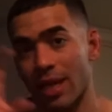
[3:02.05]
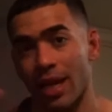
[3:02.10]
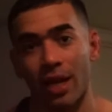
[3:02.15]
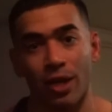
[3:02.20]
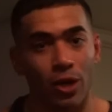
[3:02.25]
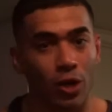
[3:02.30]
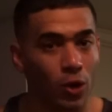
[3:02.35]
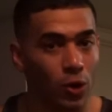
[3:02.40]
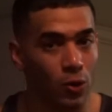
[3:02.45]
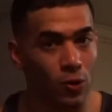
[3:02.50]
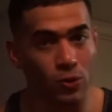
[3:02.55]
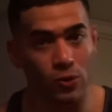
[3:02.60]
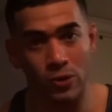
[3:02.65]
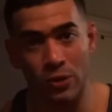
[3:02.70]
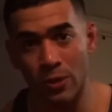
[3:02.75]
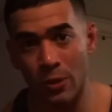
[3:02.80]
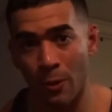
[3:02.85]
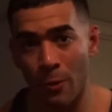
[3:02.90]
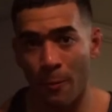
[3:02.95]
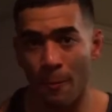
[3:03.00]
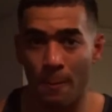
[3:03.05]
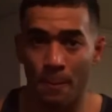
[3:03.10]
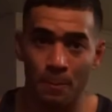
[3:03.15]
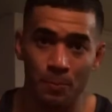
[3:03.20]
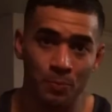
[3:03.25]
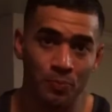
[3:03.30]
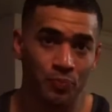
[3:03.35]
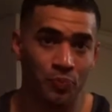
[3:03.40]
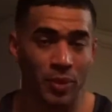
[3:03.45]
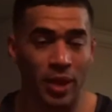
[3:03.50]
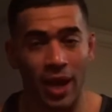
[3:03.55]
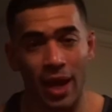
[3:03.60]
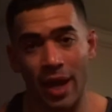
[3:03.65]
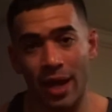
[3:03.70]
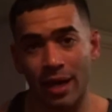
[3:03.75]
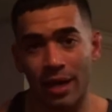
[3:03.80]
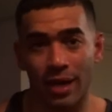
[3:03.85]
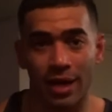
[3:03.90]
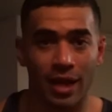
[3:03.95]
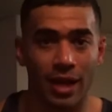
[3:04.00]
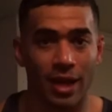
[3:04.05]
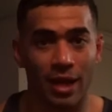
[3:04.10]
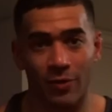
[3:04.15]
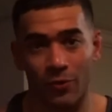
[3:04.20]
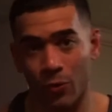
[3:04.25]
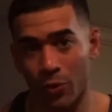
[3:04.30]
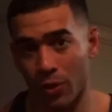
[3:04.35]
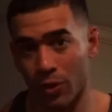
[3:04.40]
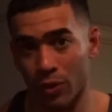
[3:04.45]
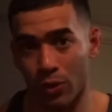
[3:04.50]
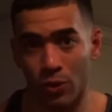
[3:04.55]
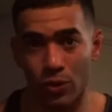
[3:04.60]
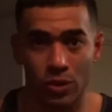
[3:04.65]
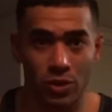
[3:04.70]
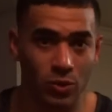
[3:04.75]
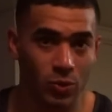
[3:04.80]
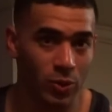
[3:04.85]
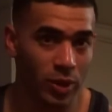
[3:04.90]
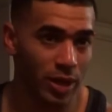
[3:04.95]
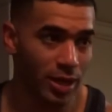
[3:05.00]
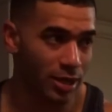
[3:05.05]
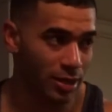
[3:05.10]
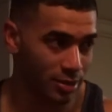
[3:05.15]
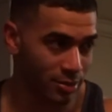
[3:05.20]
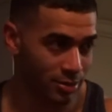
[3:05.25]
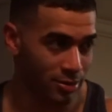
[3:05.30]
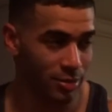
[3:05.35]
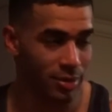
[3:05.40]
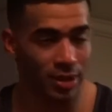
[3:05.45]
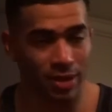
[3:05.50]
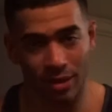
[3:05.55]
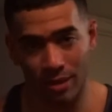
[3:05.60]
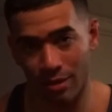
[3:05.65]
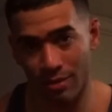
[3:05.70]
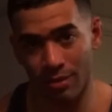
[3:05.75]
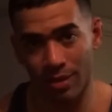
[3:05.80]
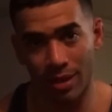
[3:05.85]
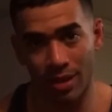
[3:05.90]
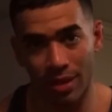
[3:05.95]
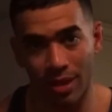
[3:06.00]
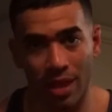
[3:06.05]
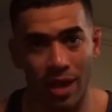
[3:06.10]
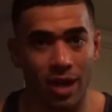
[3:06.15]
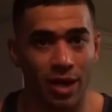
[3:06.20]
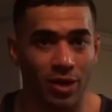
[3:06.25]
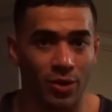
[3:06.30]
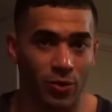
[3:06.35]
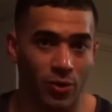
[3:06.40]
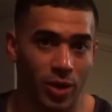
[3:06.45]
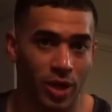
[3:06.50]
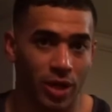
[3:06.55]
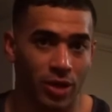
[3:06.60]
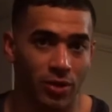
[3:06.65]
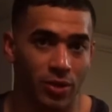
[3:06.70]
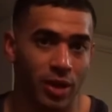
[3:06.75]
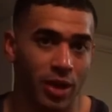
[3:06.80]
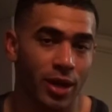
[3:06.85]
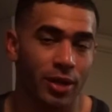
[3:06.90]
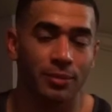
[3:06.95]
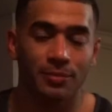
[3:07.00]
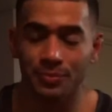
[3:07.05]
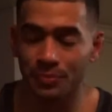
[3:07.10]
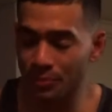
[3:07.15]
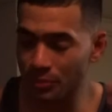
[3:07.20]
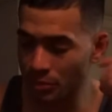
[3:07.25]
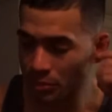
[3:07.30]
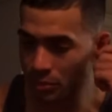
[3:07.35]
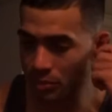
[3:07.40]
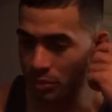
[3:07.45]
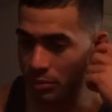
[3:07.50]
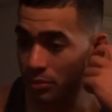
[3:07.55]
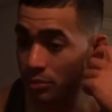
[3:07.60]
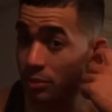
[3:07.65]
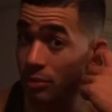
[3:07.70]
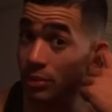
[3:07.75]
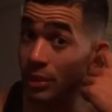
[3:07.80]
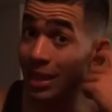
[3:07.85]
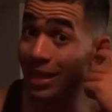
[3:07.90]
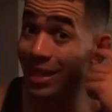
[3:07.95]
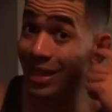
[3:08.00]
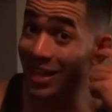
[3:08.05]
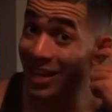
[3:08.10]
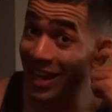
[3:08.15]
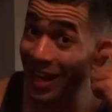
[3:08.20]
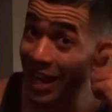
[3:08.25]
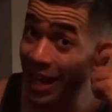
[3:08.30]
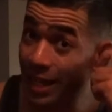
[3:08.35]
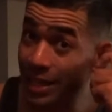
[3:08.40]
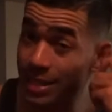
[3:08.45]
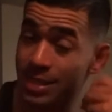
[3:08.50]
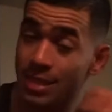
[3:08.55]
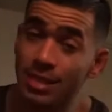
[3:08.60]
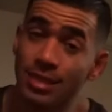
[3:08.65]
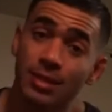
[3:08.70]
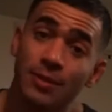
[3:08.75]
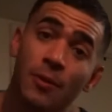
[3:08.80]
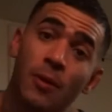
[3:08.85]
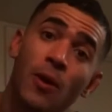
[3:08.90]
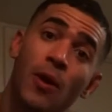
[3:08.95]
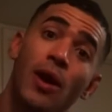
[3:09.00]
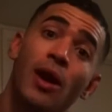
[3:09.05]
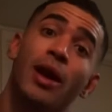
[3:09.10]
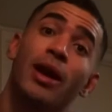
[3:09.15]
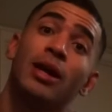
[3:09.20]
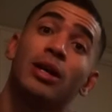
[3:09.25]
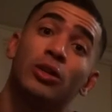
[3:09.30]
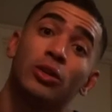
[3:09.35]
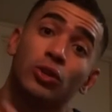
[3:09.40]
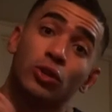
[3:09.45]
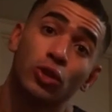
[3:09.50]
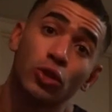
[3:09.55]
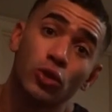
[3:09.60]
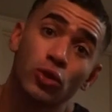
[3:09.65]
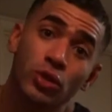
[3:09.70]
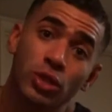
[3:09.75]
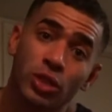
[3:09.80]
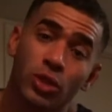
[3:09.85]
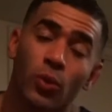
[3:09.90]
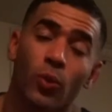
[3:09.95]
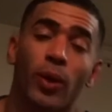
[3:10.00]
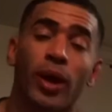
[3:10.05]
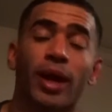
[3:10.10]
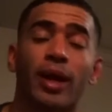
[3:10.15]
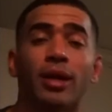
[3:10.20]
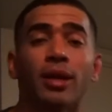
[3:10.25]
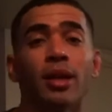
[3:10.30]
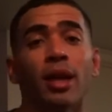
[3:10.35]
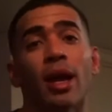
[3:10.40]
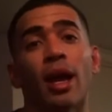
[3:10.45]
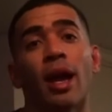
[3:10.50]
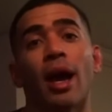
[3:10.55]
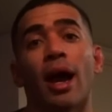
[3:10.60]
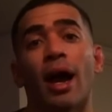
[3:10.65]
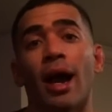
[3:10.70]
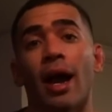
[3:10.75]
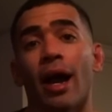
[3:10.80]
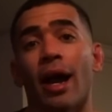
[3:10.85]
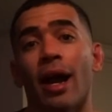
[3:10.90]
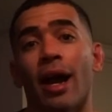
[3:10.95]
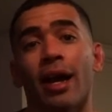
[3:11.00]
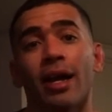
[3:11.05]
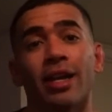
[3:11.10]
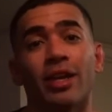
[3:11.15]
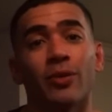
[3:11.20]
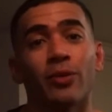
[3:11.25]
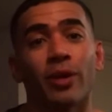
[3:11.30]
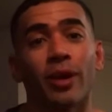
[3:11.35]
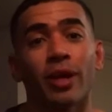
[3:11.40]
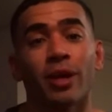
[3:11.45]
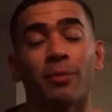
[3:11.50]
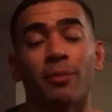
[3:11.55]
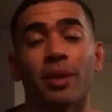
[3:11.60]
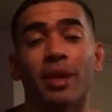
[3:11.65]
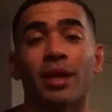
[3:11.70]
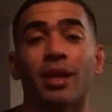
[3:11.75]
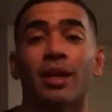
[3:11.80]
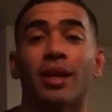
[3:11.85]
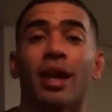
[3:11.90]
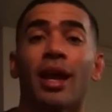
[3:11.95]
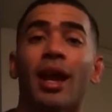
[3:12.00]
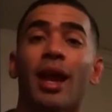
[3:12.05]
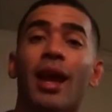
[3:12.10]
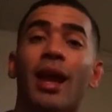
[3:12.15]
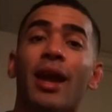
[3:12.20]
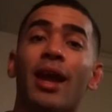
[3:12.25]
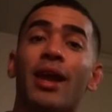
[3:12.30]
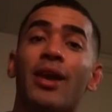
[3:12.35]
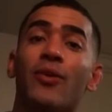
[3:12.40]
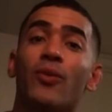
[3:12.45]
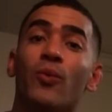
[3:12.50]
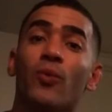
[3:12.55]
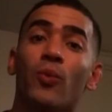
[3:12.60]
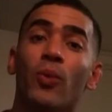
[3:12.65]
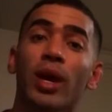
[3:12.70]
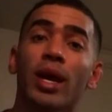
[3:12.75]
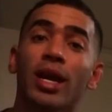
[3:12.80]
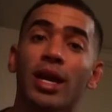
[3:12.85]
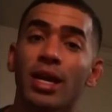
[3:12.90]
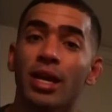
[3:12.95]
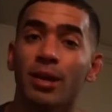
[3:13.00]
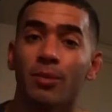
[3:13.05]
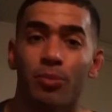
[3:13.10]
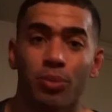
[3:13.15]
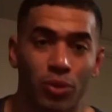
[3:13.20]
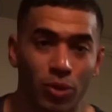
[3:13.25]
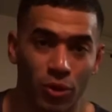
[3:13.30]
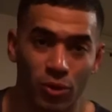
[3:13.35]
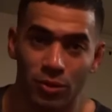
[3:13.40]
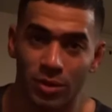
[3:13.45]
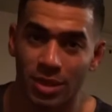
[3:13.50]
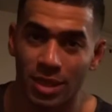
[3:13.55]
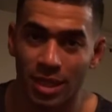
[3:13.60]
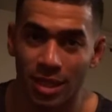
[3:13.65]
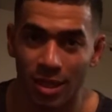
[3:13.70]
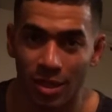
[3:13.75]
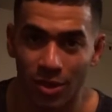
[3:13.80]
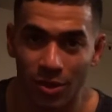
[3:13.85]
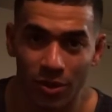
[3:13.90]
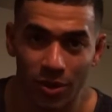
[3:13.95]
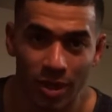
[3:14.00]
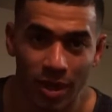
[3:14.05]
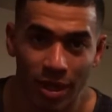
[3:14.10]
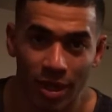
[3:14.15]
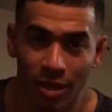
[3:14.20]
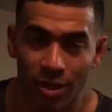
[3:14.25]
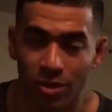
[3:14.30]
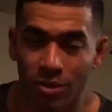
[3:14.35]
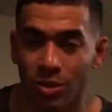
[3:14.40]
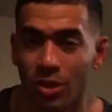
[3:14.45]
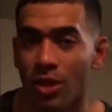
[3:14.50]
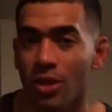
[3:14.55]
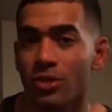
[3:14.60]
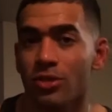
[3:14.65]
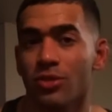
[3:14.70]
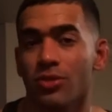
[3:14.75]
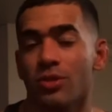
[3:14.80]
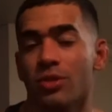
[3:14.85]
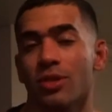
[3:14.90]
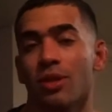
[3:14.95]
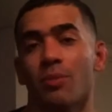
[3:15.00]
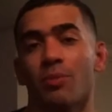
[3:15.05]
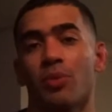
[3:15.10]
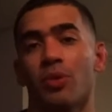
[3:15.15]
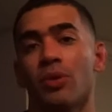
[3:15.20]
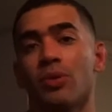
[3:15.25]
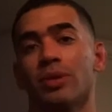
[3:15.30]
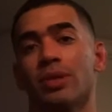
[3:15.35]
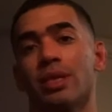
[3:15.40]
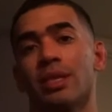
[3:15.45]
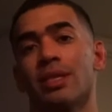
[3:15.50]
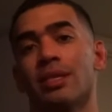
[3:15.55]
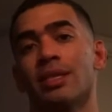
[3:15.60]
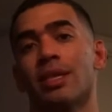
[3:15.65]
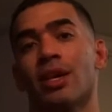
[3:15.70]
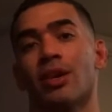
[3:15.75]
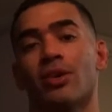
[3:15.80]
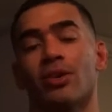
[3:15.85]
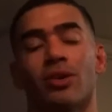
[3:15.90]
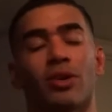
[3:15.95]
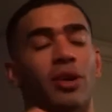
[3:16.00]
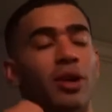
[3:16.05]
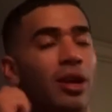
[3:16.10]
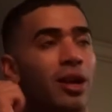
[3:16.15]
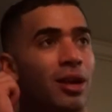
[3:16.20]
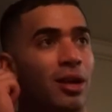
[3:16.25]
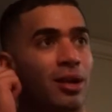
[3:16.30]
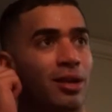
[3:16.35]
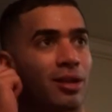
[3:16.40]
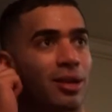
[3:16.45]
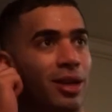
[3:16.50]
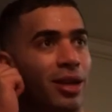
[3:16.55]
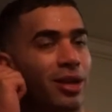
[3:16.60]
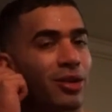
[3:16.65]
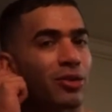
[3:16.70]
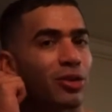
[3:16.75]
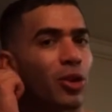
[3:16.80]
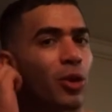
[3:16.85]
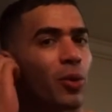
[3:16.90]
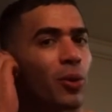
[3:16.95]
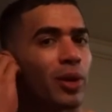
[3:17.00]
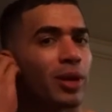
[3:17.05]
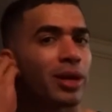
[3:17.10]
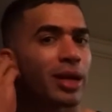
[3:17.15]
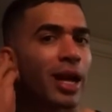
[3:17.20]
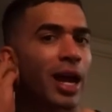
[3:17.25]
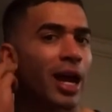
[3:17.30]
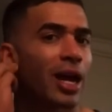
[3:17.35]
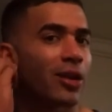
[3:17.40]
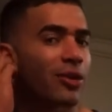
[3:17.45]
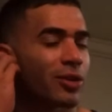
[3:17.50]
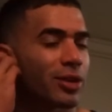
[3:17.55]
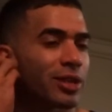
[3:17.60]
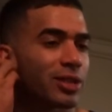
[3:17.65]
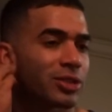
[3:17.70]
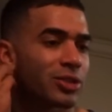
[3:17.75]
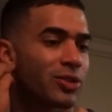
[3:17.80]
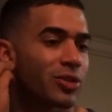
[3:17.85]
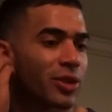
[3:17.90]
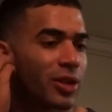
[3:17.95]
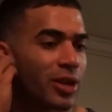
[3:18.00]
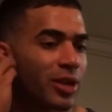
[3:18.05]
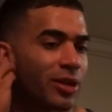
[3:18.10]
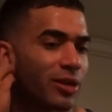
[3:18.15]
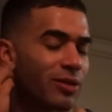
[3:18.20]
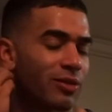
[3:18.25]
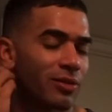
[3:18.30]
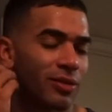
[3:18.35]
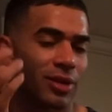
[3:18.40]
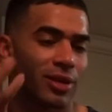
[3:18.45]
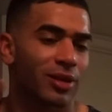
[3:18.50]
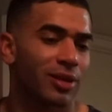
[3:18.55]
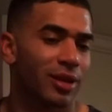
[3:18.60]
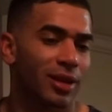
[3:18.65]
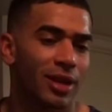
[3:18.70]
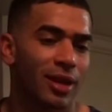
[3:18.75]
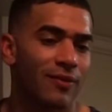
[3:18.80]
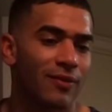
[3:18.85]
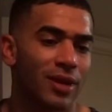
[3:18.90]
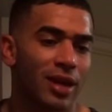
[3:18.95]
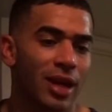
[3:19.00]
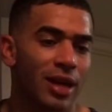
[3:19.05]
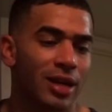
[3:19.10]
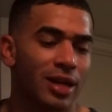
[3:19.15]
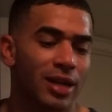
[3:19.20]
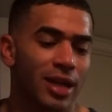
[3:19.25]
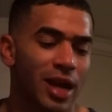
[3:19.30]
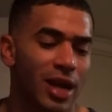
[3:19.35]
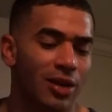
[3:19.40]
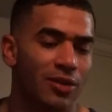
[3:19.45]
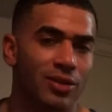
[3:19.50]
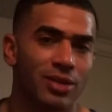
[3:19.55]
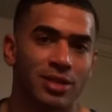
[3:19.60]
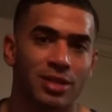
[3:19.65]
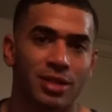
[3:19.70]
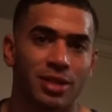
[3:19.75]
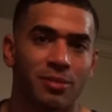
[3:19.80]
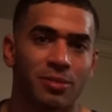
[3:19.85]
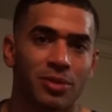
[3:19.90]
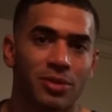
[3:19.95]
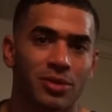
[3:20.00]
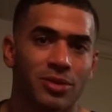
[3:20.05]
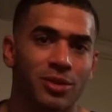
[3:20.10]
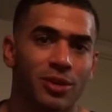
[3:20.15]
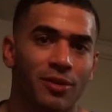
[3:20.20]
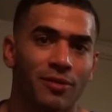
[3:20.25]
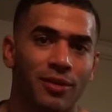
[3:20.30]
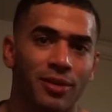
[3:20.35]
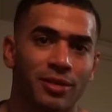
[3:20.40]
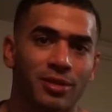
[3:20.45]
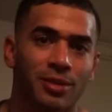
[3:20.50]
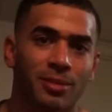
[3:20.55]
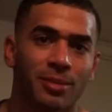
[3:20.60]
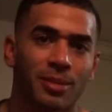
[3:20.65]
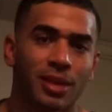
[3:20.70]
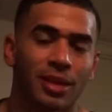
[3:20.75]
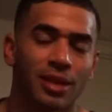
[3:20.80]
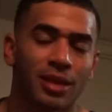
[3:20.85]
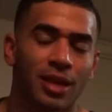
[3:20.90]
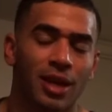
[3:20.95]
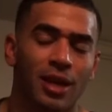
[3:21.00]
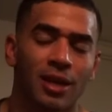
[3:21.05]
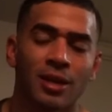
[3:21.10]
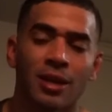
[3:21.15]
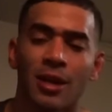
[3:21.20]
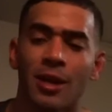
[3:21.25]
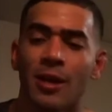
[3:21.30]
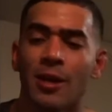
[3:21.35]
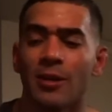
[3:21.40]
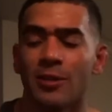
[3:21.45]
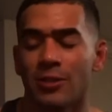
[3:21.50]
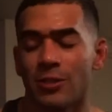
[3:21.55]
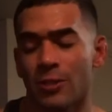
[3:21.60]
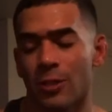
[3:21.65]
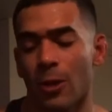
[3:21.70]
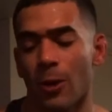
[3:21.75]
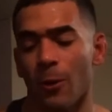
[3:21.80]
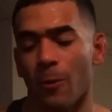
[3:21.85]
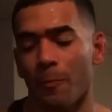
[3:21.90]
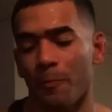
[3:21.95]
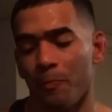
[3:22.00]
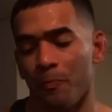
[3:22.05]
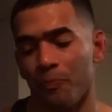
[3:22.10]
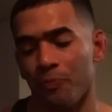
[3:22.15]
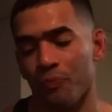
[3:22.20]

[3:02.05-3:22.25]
That goes hand in hand for losing weight and gaining weight, okay? Next, losing weight. I highly recommend a whey protein, okay? There's also some proteins that are like low in calories, so they have 90 calories in it per serving or something like that. So